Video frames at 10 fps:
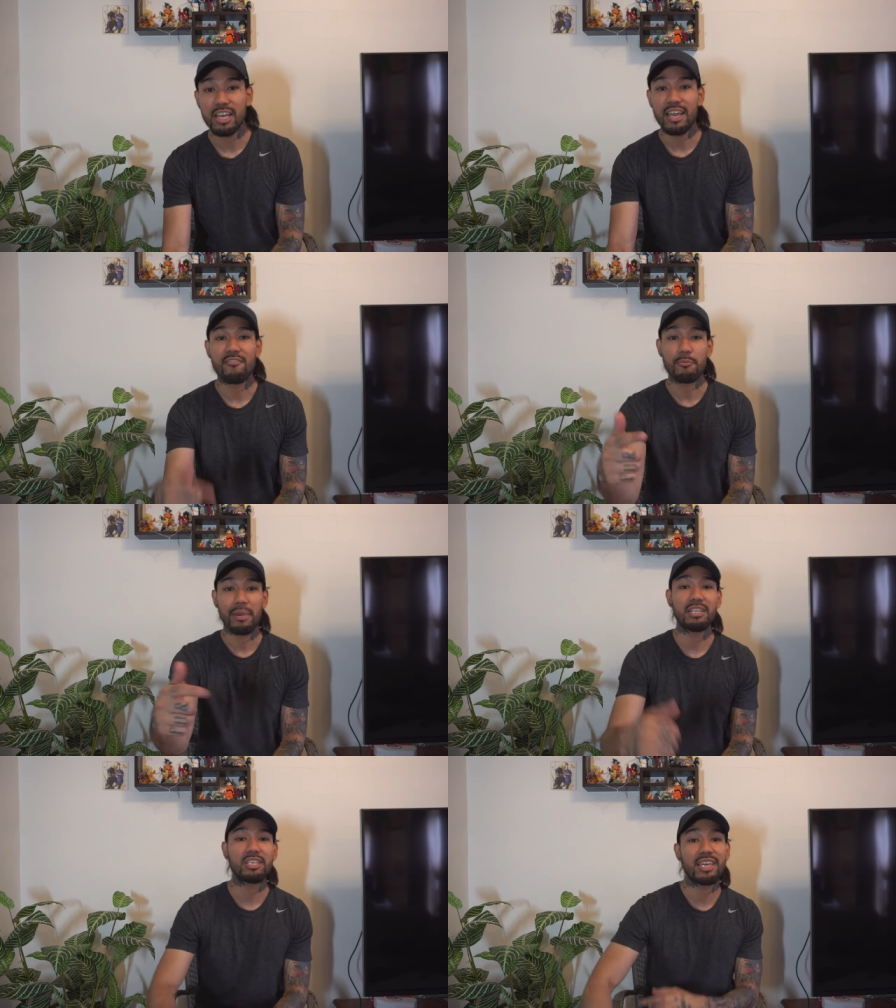If you
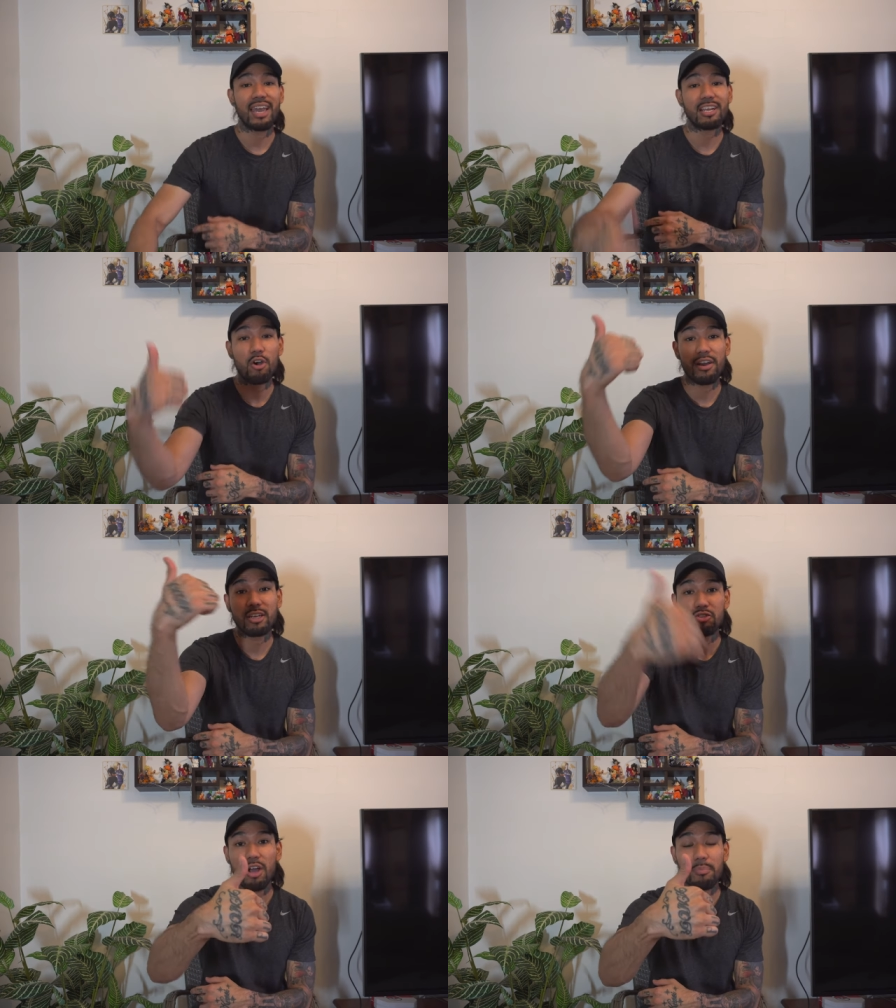made it to the end, go ahead
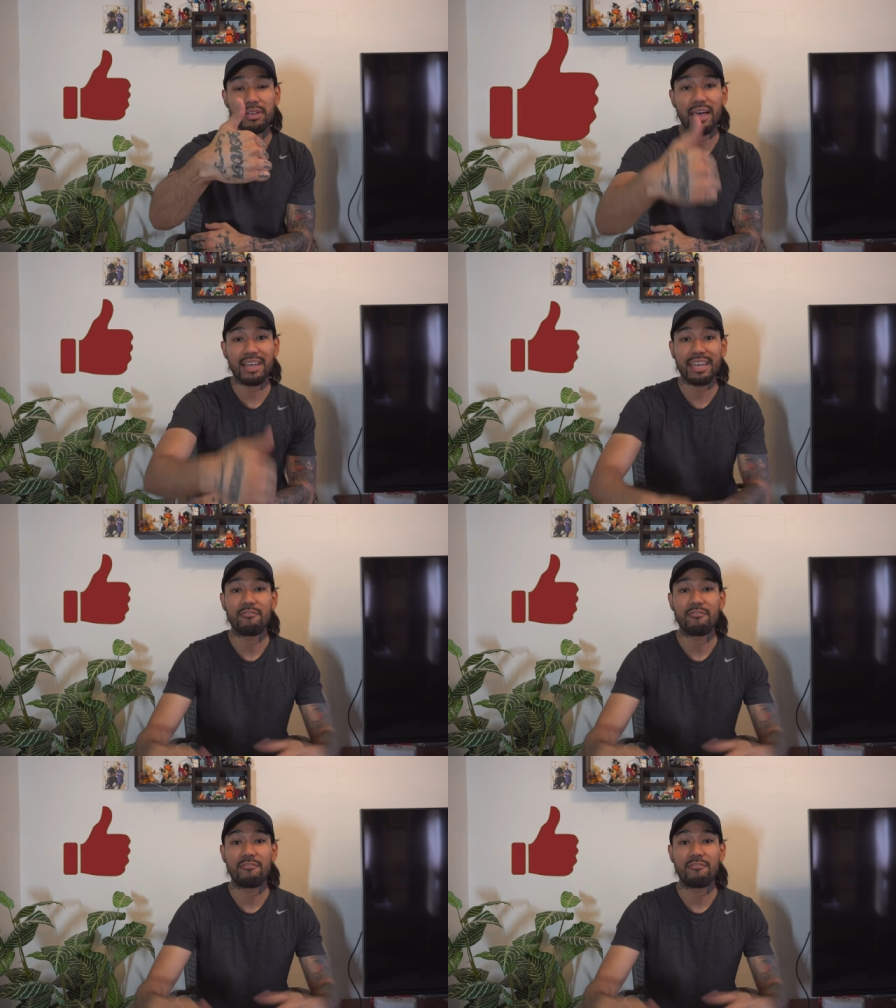and drop a like.